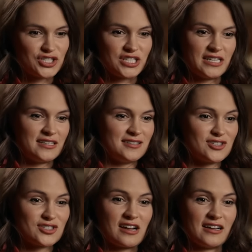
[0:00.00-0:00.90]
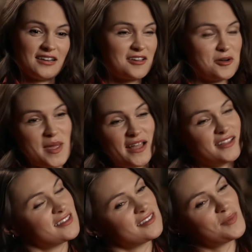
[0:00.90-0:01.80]
She just kind of
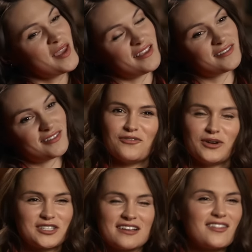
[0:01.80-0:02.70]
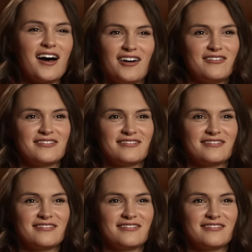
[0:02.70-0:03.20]
commands the space, which I love.